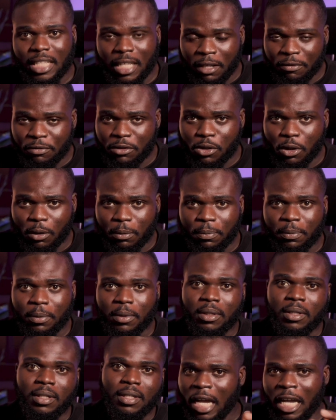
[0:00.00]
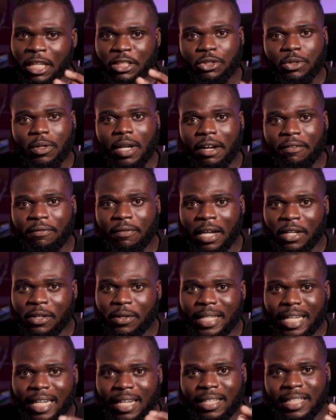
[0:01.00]
f-stop and you have
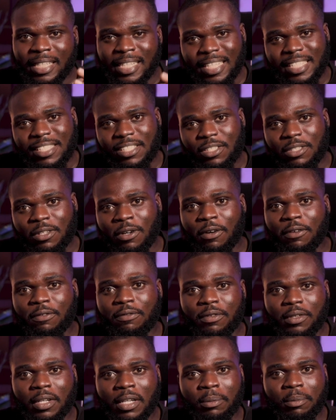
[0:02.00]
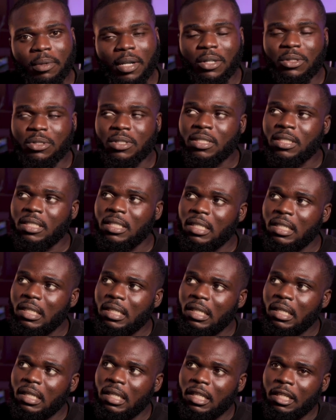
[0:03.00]
another lens of about
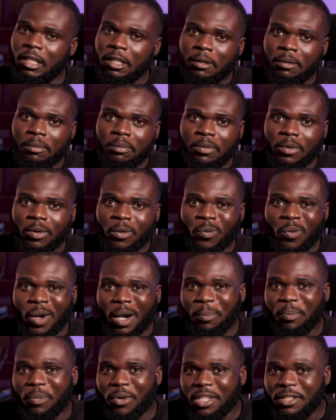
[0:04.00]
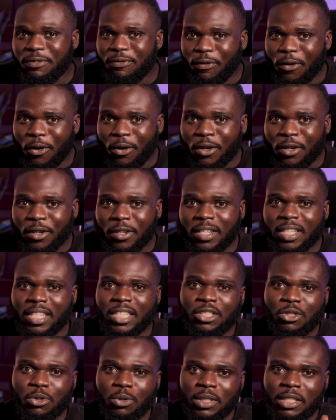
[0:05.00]
1.4,
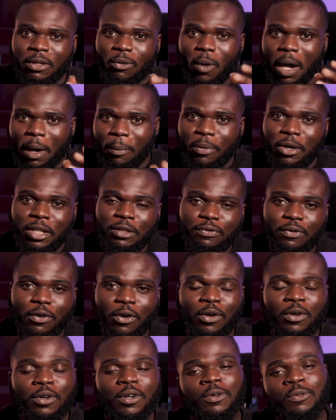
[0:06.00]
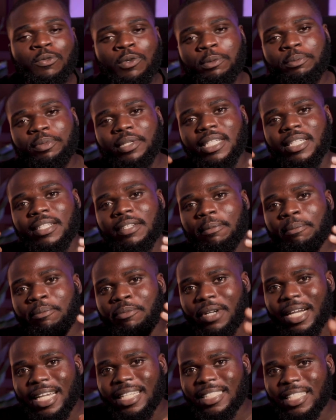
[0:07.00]
so the 1.4 will be
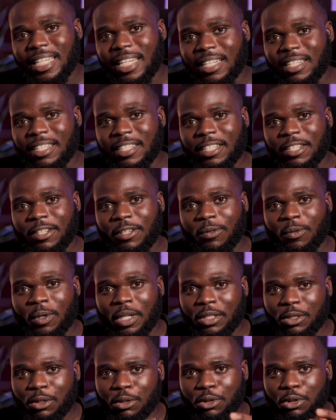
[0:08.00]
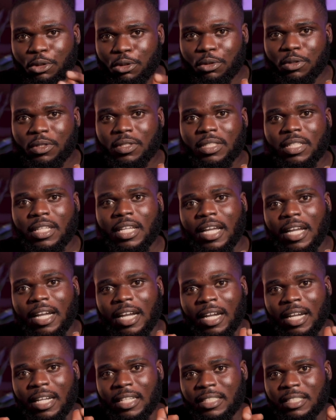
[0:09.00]
brighter. When you shoot
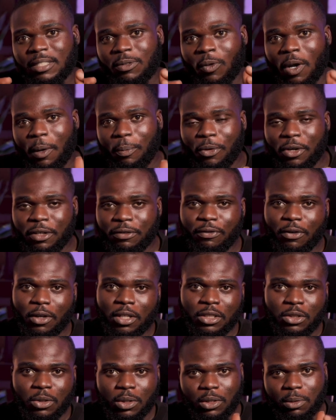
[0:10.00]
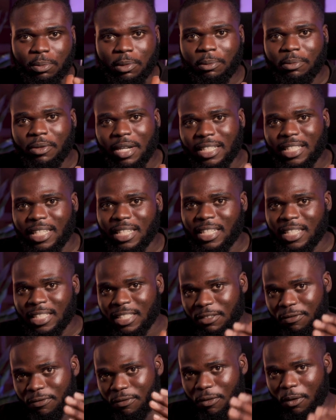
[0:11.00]
at 1.4, it's going to be brighter than
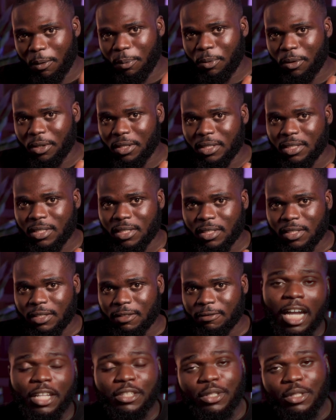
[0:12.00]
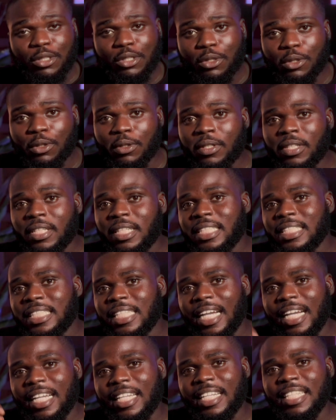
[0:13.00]
the 4 point. And also
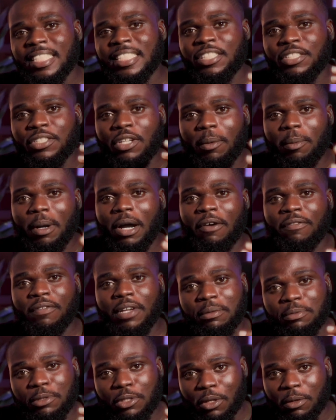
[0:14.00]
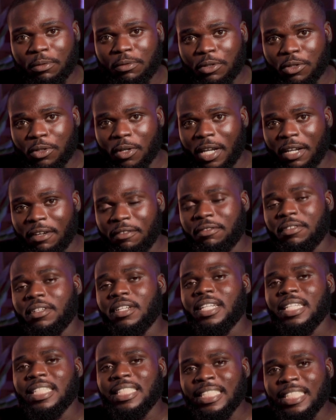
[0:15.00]
the higher the number of f-stops you have,
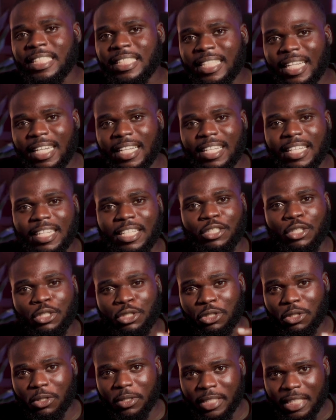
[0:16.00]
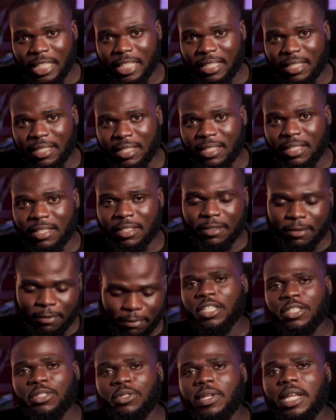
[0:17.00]
the darker your shot gets.
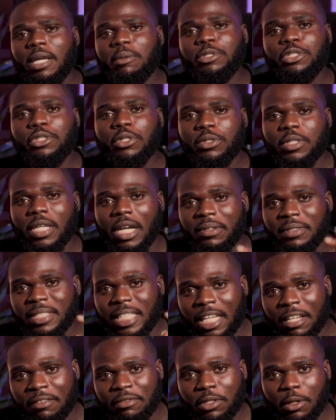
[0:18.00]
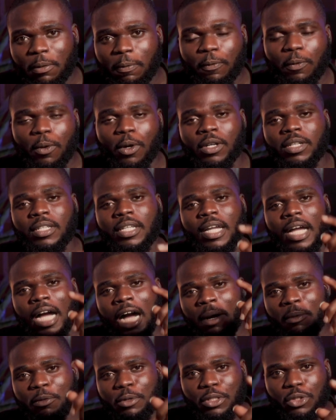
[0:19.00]
So let me show you how the f-stop work.
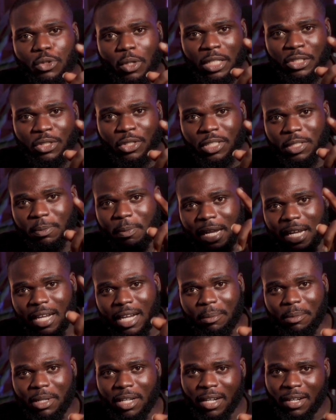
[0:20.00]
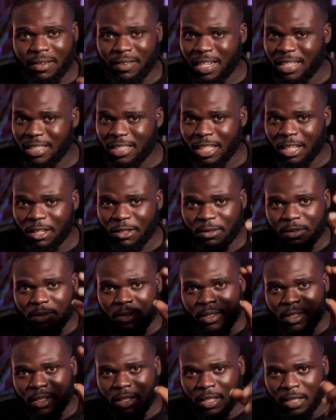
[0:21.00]
I'm going to adjust my camera right now.
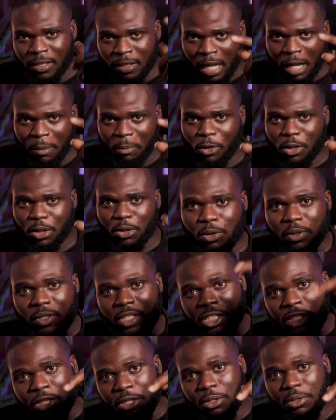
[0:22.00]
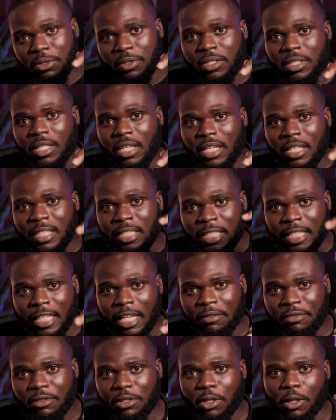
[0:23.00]
I'm to reduce the
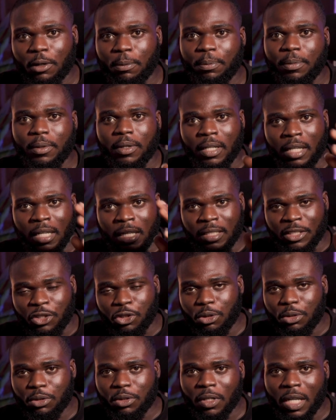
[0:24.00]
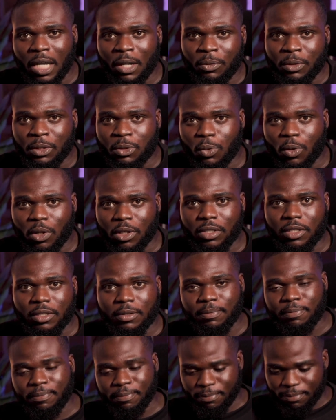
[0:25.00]
f-stop and show you how it works.